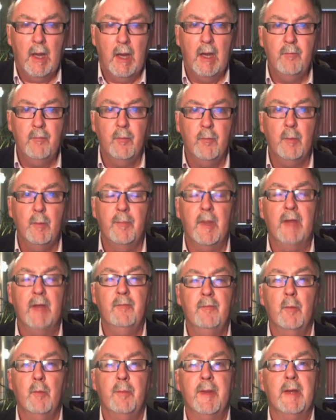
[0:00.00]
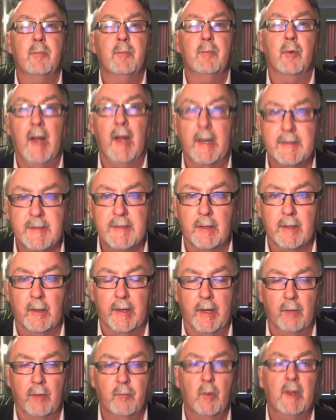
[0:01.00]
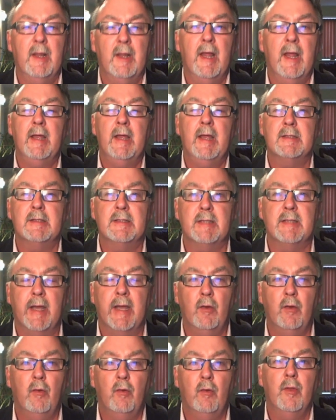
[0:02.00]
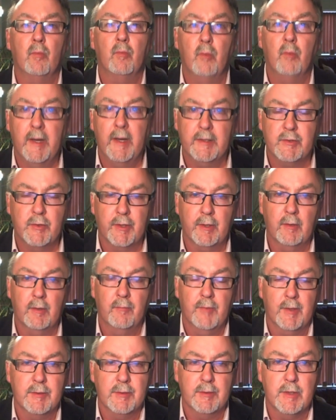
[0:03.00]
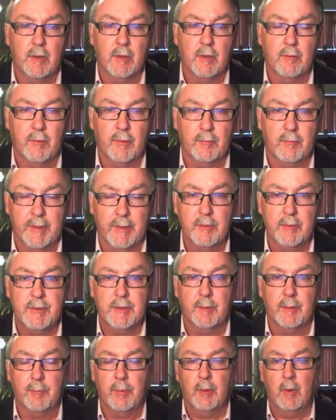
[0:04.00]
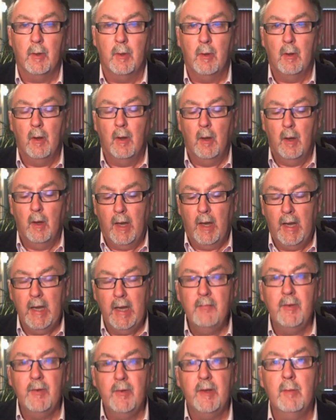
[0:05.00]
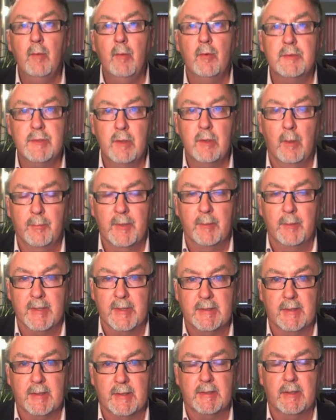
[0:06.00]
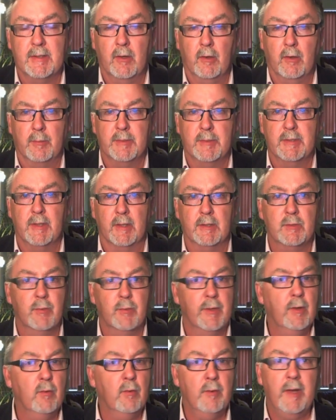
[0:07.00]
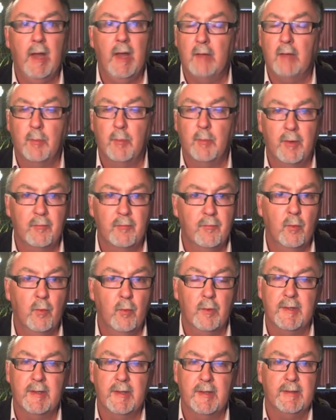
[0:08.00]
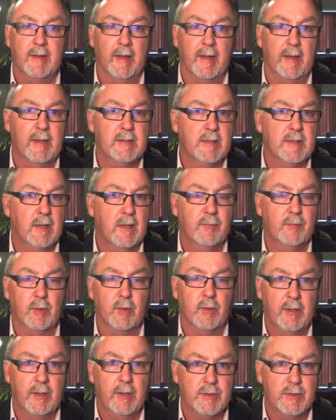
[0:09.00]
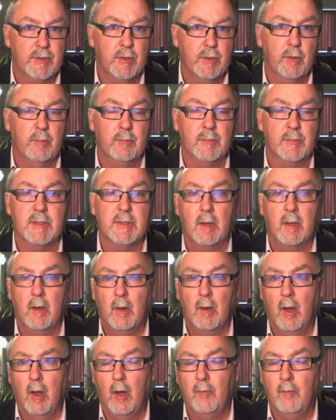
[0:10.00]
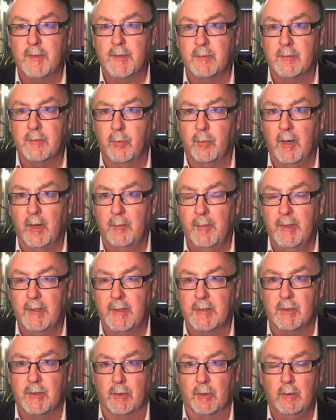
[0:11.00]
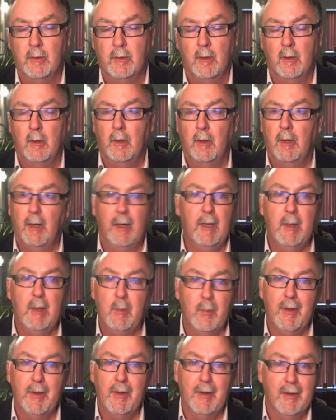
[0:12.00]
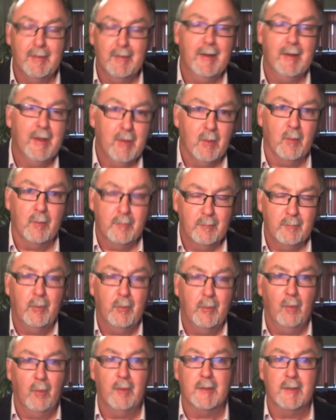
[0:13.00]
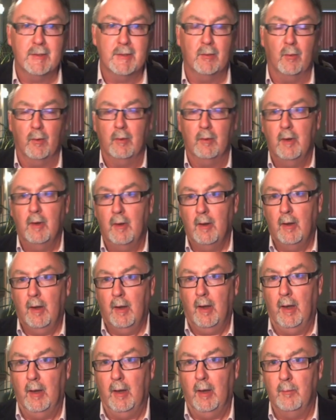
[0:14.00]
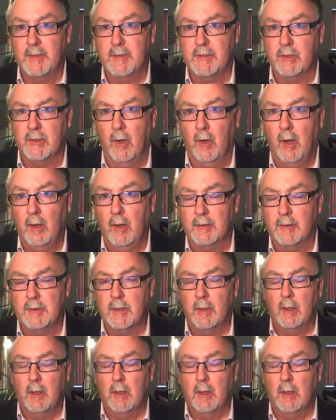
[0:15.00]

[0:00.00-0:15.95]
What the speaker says: if we're being practical here, if we're laying aside all the rhetoric of the Conservative leadership, even in the most optimistic circumstance, we only have about 14 days after he assumes office of Prime Minister, he being either Boris or Mr. Hunt.